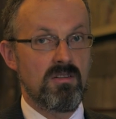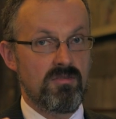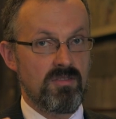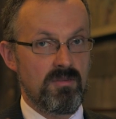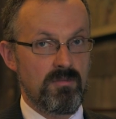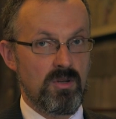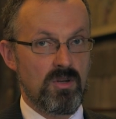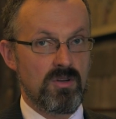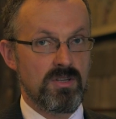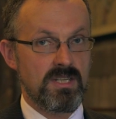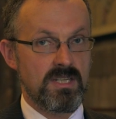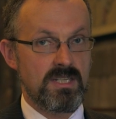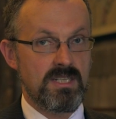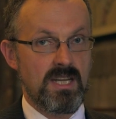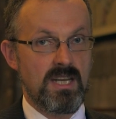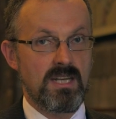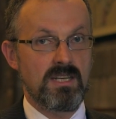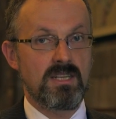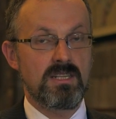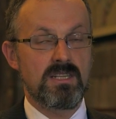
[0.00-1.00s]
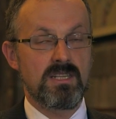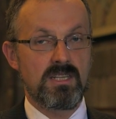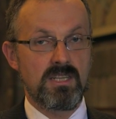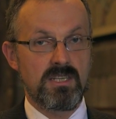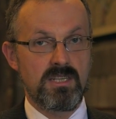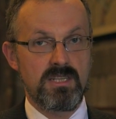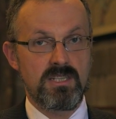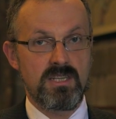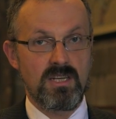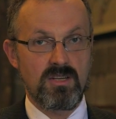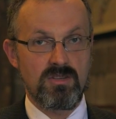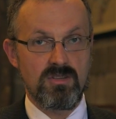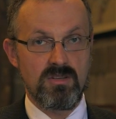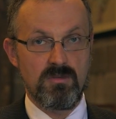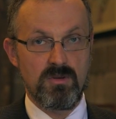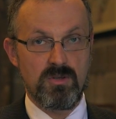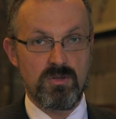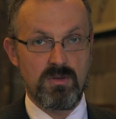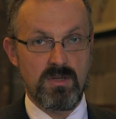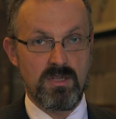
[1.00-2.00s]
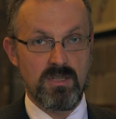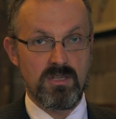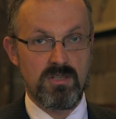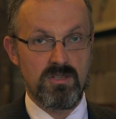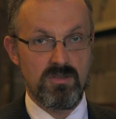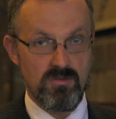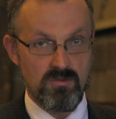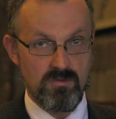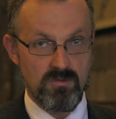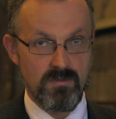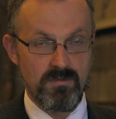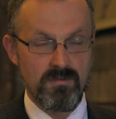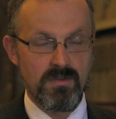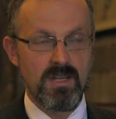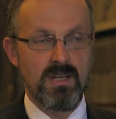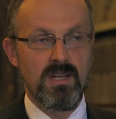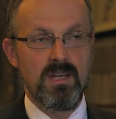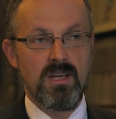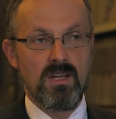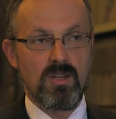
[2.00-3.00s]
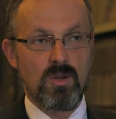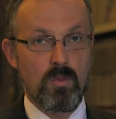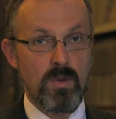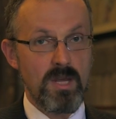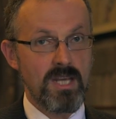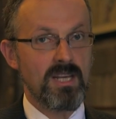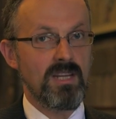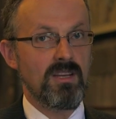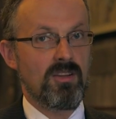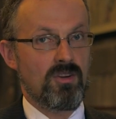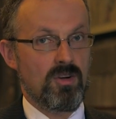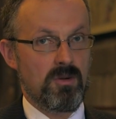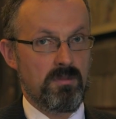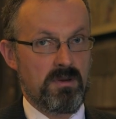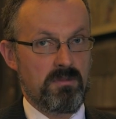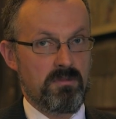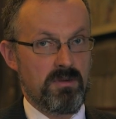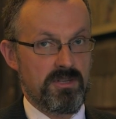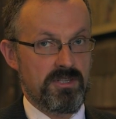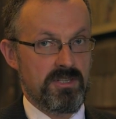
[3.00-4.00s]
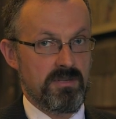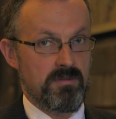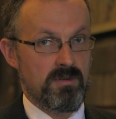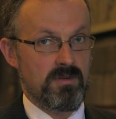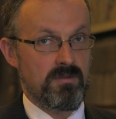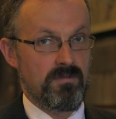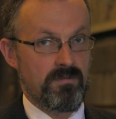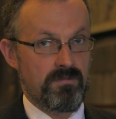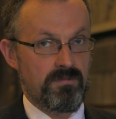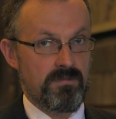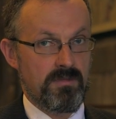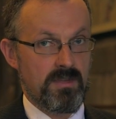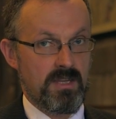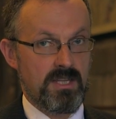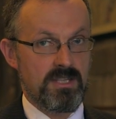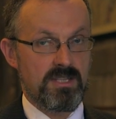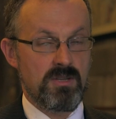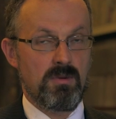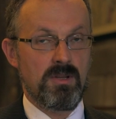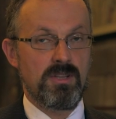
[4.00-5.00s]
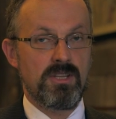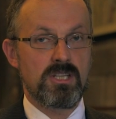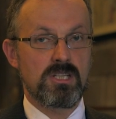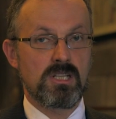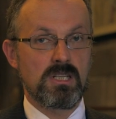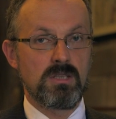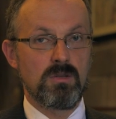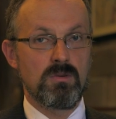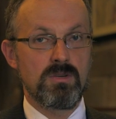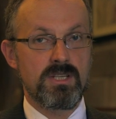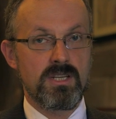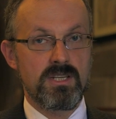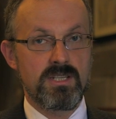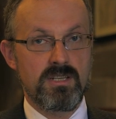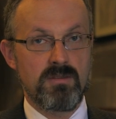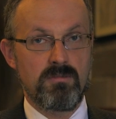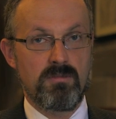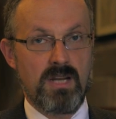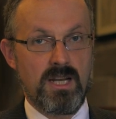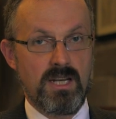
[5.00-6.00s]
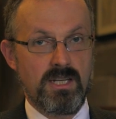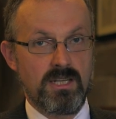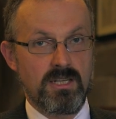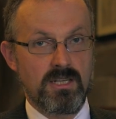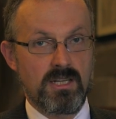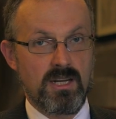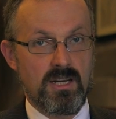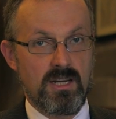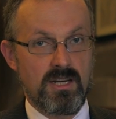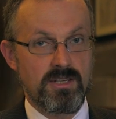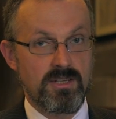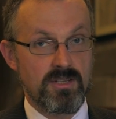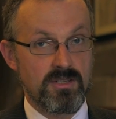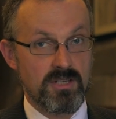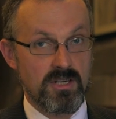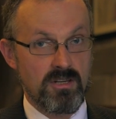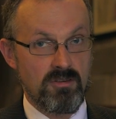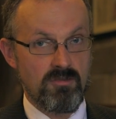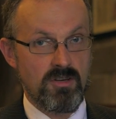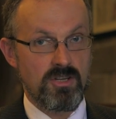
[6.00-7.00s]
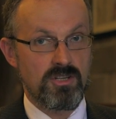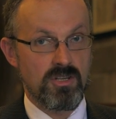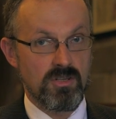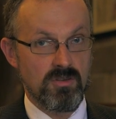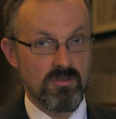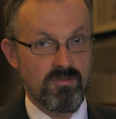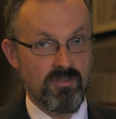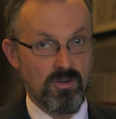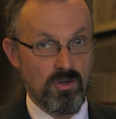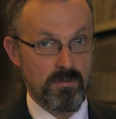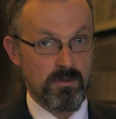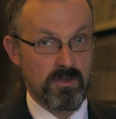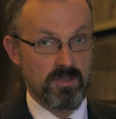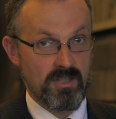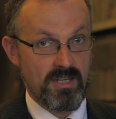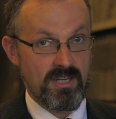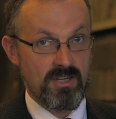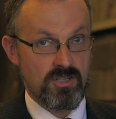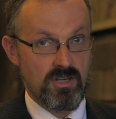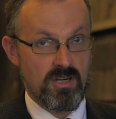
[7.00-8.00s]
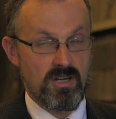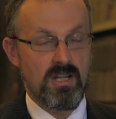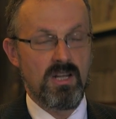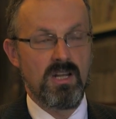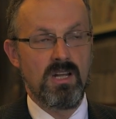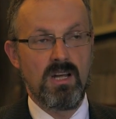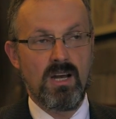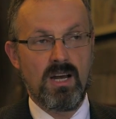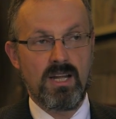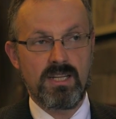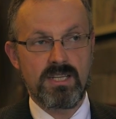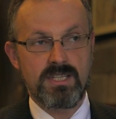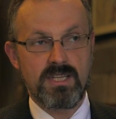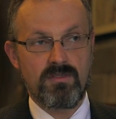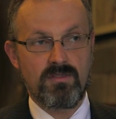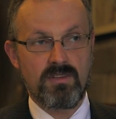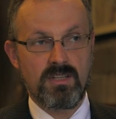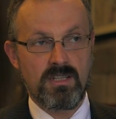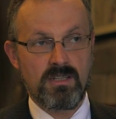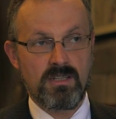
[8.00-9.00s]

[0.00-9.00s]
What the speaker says: from not attending to the distinction between the two. The weak anthropic principle is the one that's closest to Brandon Carter's original formulation. And as I